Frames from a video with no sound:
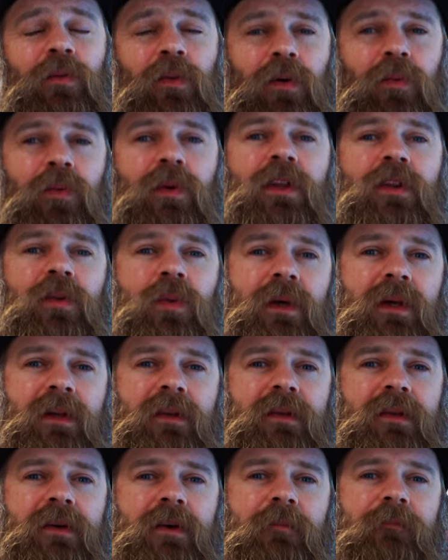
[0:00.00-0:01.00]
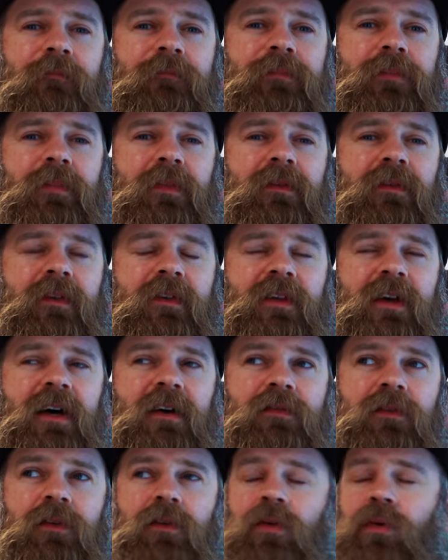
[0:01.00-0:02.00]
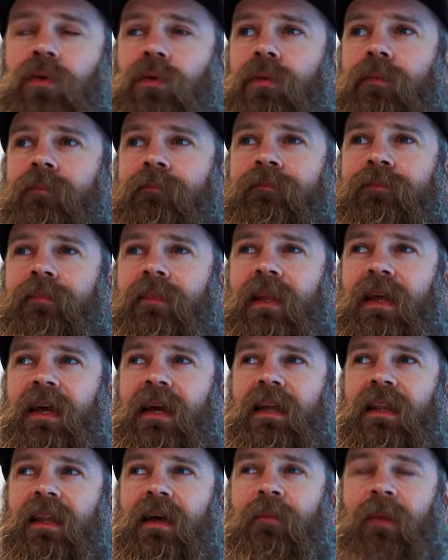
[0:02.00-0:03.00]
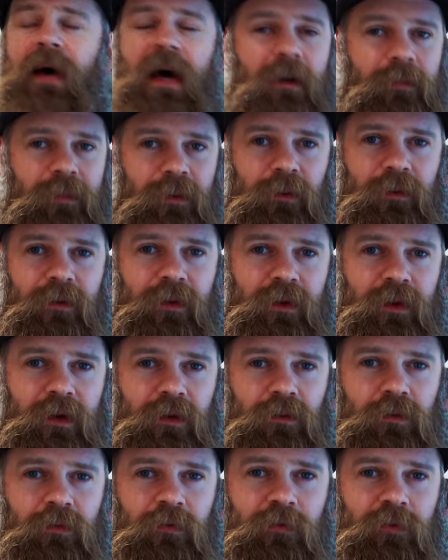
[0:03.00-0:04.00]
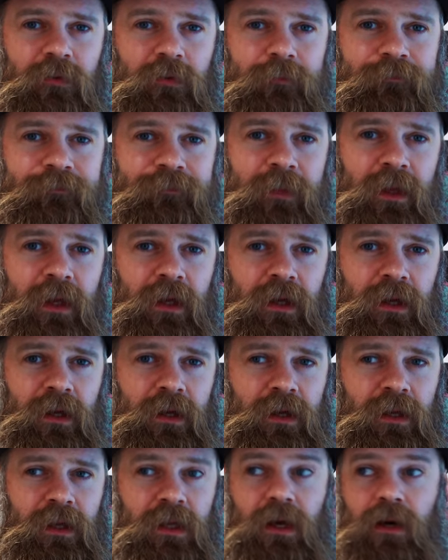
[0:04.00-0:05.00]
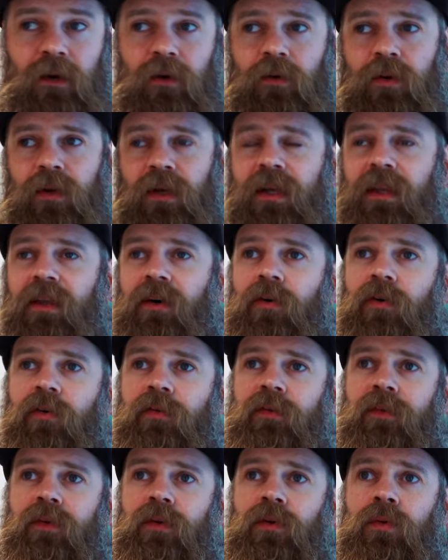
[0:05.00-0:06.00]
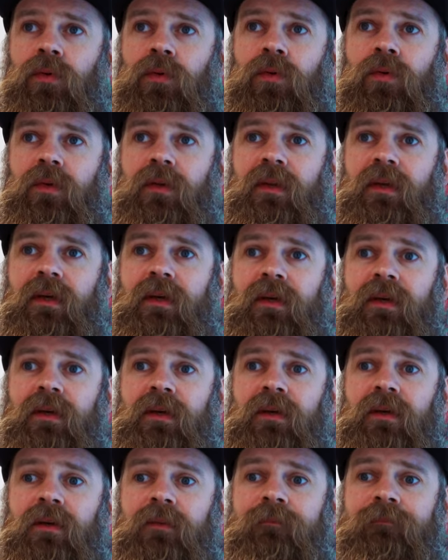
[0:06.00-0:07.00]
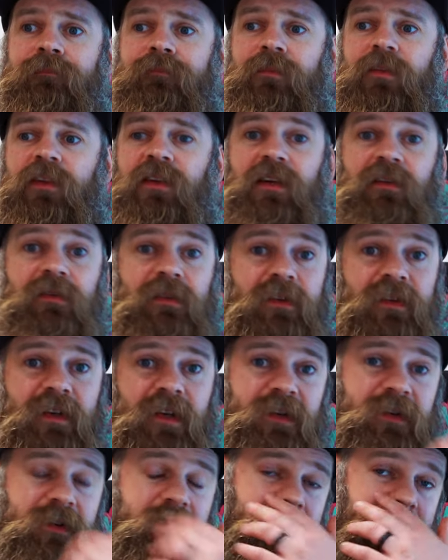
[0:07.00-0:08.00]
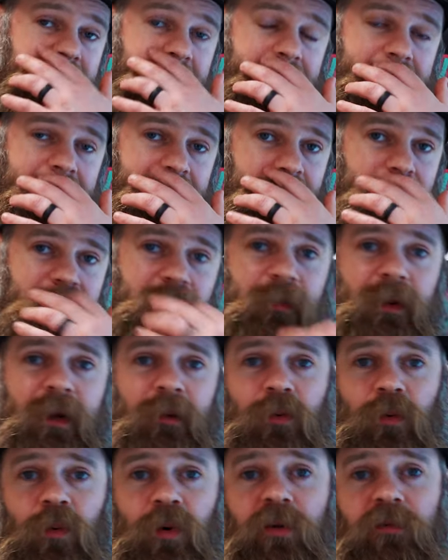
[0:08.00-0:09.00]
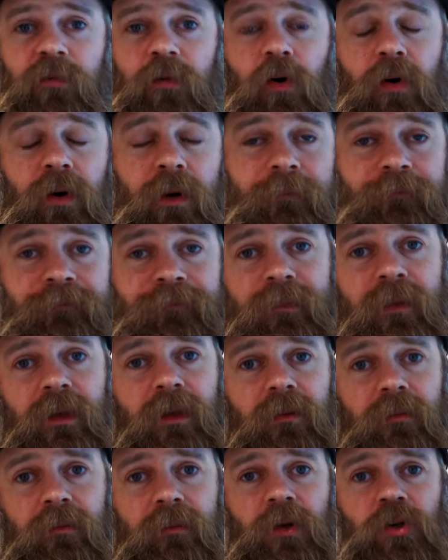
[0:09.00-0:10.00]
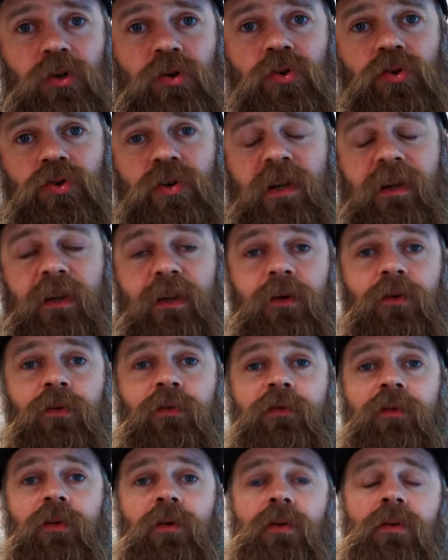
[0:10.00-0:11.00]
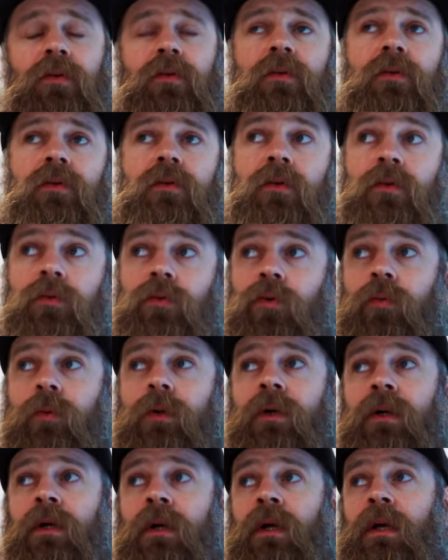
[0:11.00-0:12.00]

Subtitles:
one wee tweak to it this afternoon, and I'm happy with it now. So, yeah, going to get that off to the safety assessors and that, get all the paperwork for it, make sure it's ready to go for October.